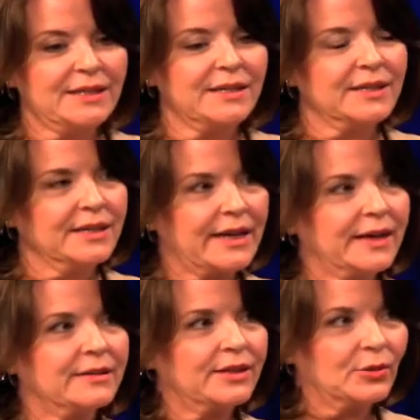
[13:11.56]
to
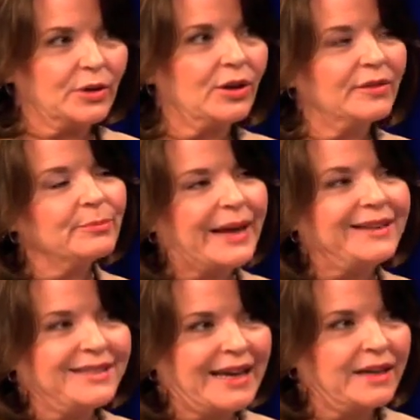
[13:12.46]
get, we all have
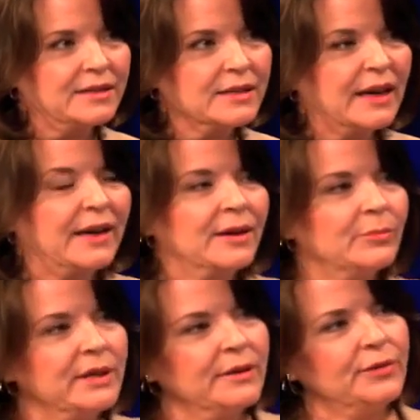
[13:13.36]
bad days,
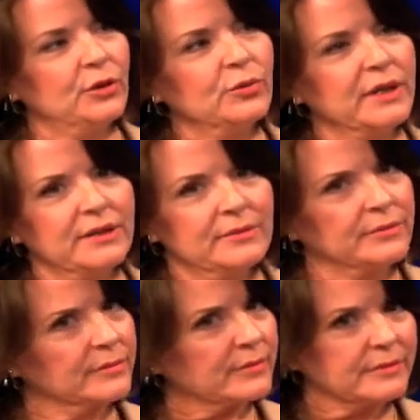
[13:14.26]
but if you can
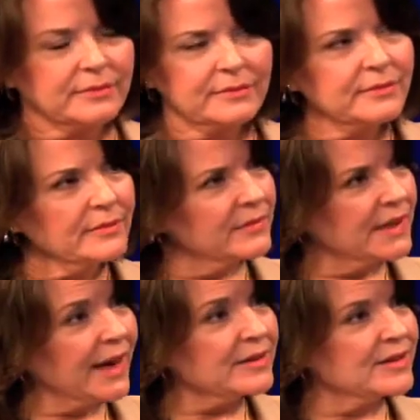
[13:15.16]

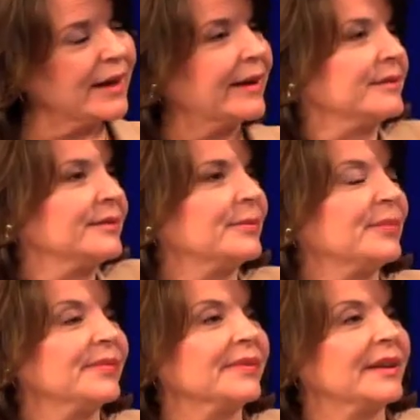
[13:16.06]
catch that
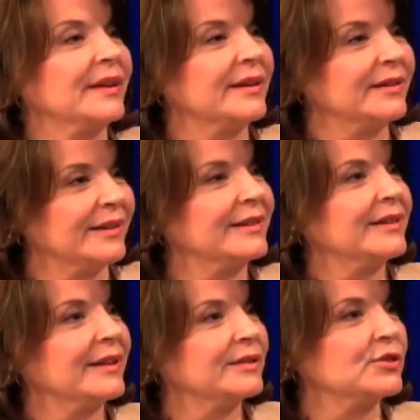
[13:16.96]

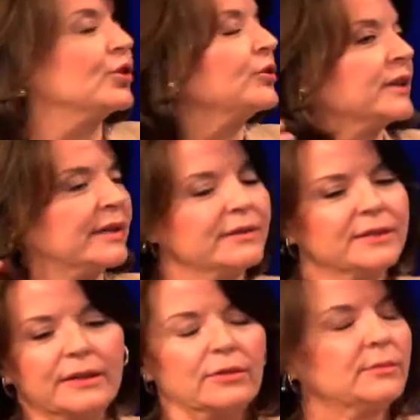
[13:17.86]
and turn it and
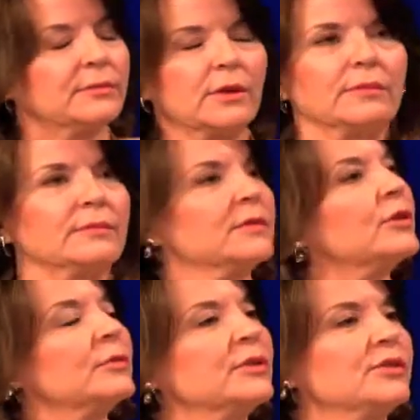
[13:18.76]
say, oh, no,
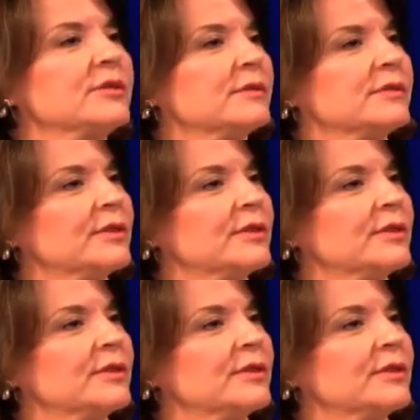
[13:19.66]
and just,